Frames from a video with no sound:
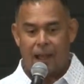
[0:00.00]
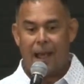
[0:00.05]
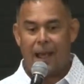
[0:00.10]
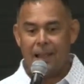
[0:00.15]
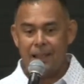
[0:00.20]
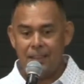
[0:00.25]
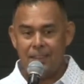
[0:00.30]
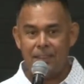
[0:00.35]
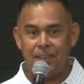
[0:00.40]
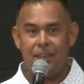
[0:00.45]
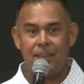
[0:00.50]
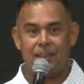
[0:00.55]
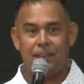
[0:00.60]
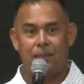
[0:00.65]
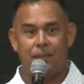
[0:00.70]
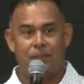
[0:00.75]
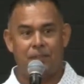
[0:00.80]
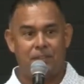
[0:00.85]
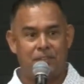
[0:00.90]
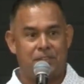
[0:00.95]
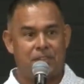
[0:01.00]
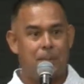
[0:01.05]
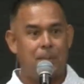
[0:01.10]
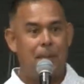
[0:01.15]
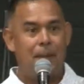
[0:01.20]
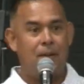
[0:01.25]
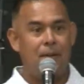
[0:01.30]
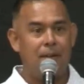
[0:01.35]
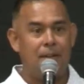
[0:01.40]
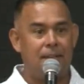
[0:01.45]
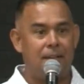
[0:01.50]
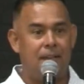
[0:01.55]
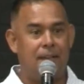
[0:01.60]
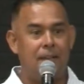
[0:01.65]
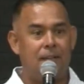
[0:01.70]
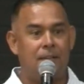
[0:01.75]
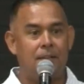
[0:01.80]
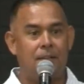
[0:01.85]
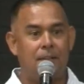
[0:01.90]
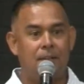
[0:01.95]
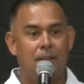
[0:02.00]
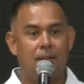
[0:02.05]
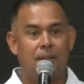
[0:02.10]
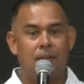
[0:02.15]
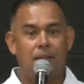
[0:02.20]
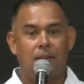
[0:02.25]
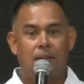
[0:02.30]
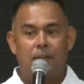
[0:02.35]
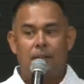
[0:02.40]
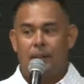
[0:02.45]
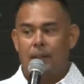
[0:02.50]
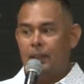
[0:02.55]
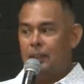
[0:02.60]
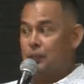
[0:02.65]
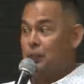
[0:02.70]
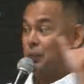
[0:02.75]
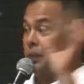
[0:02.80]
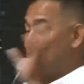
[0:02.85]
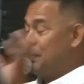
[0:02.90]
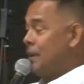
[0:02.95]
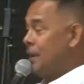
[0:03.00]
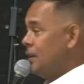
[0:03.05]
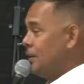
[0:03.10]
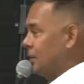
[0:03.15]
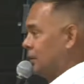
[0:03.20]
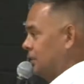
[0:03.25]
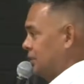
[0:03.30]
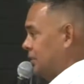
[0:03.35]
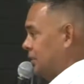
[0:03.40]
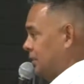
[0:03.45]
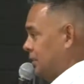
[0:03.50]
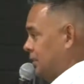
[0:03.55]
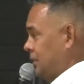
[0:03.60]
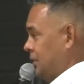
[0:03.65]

I think of Samaritans as Filipinos